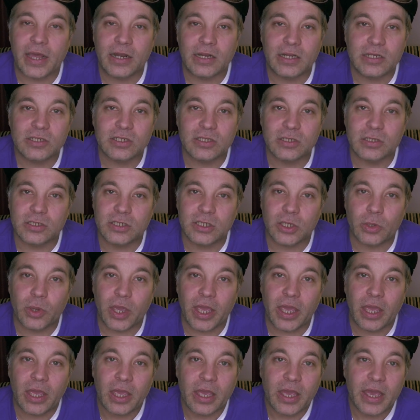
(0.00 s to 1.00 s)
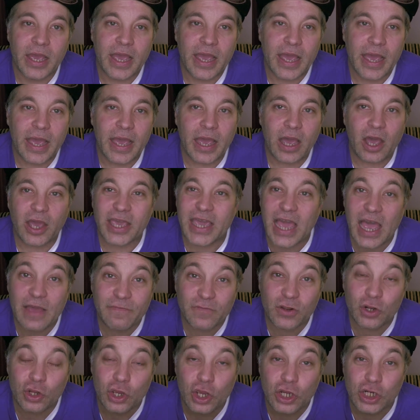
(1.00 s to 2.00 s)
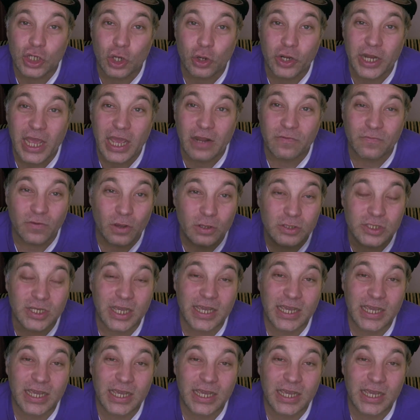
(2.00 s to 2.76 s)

and listen to it. I haven't heard it on headphones.